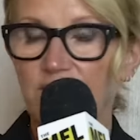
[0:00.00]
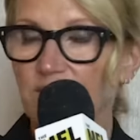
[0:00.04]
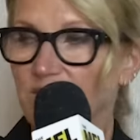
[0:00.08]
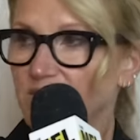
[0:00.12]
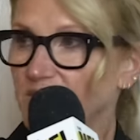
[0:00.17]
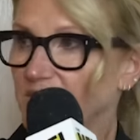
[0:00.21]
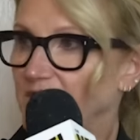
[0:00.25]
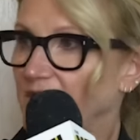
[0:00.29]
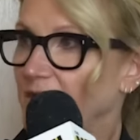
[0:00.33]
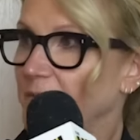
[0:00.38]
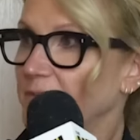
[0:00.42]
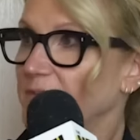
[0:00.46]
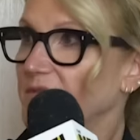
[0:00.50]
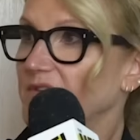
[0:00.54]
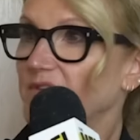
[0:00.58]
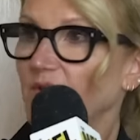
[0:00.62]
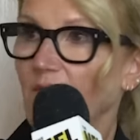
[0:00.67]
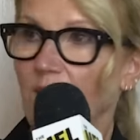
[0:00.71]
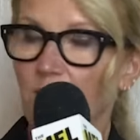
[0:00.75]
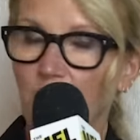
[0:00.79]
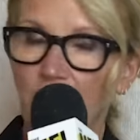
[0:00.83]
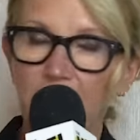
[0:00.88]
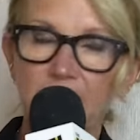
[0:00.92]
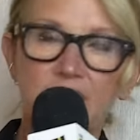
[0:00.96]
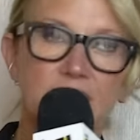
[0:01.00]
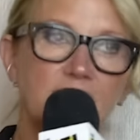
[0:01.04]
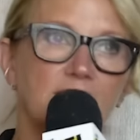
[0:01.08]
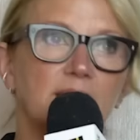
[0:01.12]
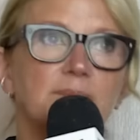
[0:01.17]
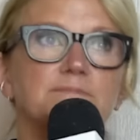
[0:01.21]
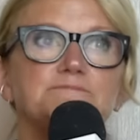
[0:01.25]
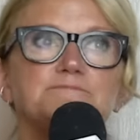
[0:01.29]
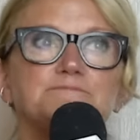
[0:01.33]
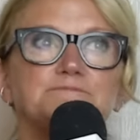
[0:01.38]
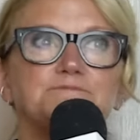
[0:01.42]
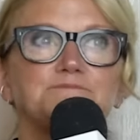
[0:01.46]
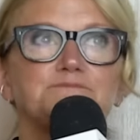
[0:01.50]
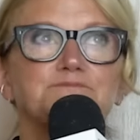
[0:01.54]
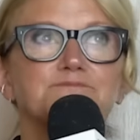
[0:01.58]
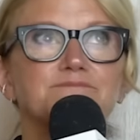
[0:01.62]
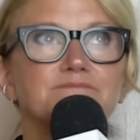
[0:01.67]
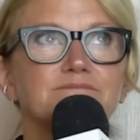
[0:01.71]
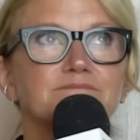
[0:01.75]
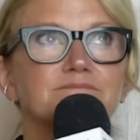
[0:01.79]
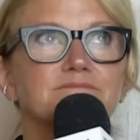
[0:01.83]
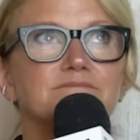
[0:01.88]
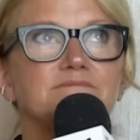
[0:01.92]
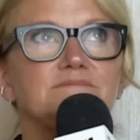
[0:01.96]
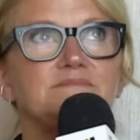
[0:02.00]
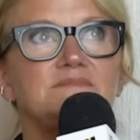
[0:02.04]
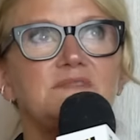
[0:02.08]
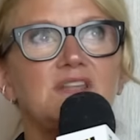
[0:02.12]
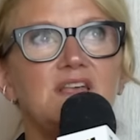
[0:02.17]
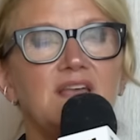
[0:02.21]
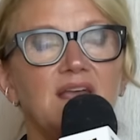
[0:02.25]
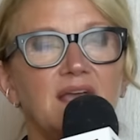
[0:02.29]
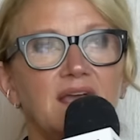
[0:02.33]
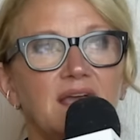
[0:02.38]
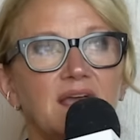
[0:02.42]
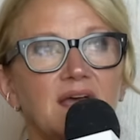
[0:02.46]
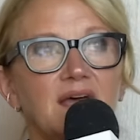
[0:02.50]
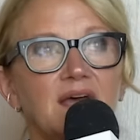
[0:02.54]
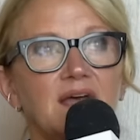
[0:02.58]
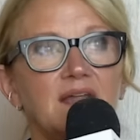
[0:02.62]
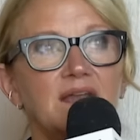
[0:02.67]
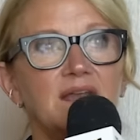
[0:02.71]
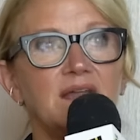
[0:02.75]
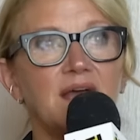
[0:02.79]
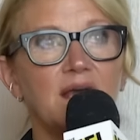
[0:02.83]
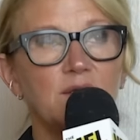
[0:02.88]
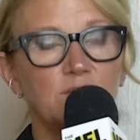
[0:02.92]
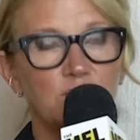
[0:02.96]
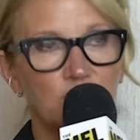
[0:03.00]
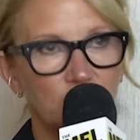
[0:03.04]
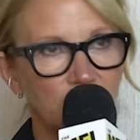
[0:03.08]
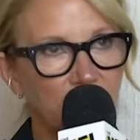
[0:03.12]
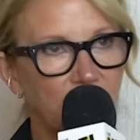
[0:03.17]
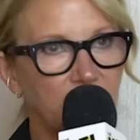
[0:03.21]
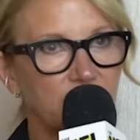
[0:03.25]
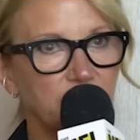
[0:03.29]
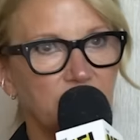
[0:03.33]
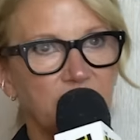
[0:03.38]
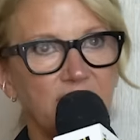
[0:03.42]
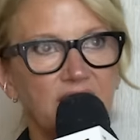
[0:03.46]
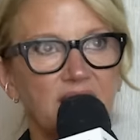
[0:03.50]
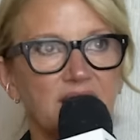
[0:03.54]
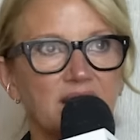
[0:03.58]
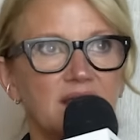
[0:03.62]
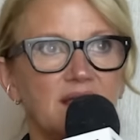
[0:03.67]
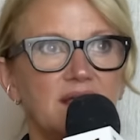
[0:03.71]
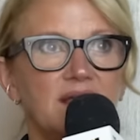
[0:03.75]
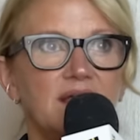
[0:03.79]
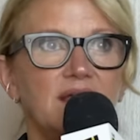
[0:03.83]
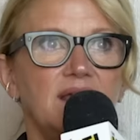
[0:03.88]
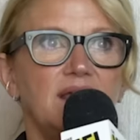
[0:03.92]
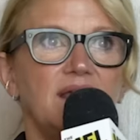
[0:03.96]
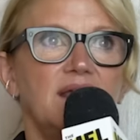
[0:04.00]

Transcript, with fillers: So here's the deal. So I wake up and I roll out of bed